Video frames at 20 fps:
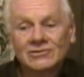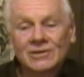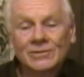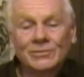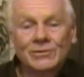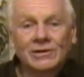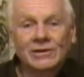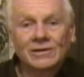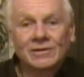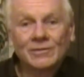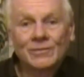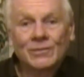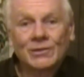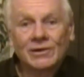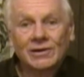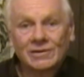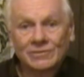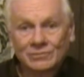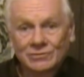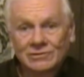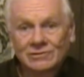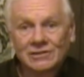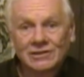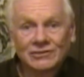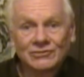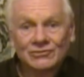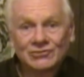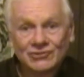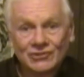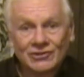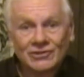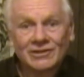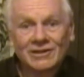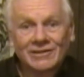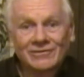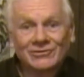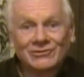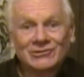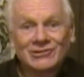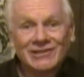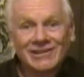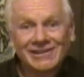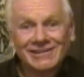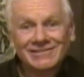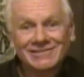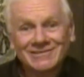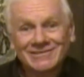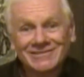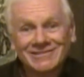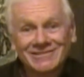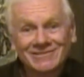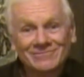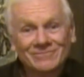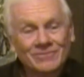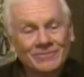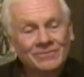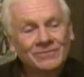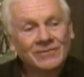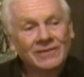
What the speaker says: jump out of the pot while you still have a chance.